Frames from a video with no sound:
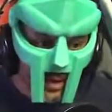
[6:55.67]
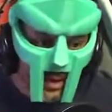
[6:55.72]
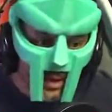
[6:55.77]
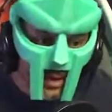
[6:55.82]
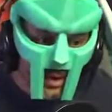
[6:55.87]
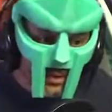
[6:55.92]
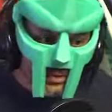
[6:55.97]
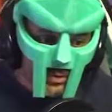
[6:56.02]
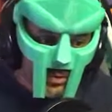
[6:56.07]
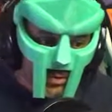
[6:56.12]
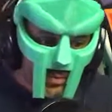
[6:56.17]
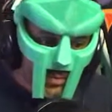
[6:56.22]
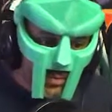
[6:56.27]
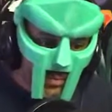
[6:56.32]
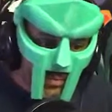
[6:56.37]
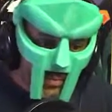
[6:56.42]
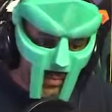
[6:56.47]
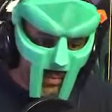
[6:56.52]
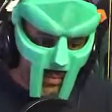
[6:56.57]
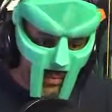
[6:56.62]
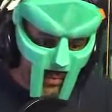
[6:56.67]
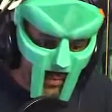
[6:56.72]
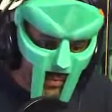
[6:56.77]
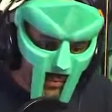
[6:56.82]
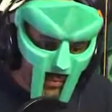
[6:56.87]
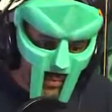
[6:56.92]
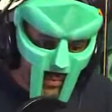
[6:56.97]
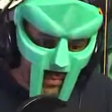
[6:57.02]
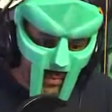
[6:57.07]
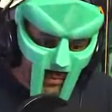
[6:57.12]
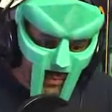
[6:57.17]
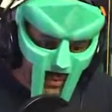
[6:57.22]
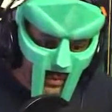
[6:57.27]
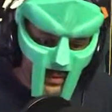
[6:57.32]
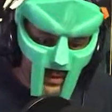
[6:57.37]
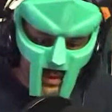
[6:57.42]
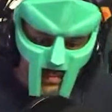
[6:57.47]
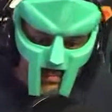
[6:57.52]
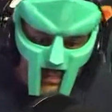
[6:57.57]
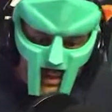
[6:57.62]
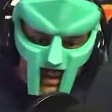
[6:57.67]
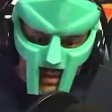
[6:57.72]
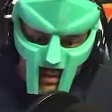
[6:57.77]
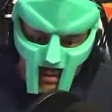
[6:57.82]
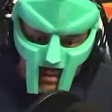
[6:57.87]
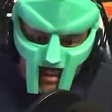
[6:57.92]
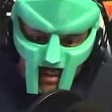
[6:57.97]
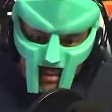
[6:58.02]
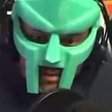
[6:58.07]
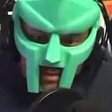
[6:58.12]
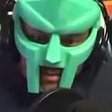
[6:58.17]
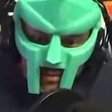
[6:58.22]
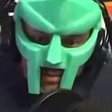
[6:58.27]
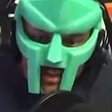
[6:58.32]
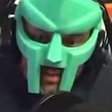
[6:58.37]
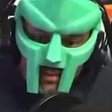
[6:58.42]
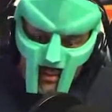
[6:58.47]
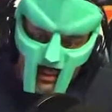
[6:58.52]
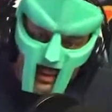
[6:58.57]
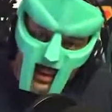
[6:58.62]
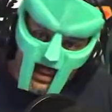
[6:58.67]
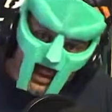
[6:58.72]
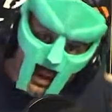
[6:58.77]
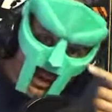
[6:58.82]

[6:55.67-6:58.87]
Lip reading: So what does that mean? Well, that now